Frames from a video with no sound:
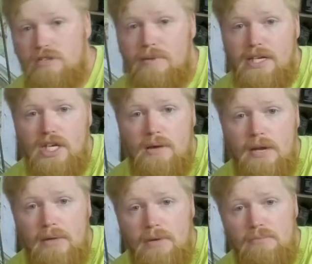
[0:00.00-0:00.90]
of my timing
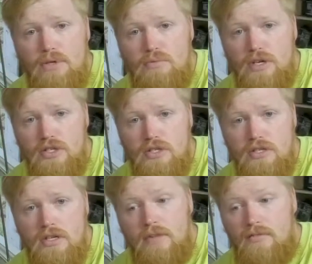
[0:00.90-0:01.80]
and my boost pressures.
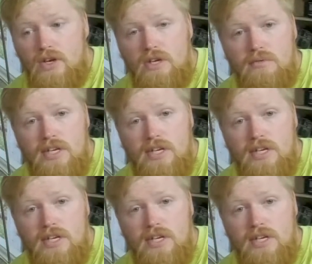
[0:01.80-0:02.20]
If you're going to run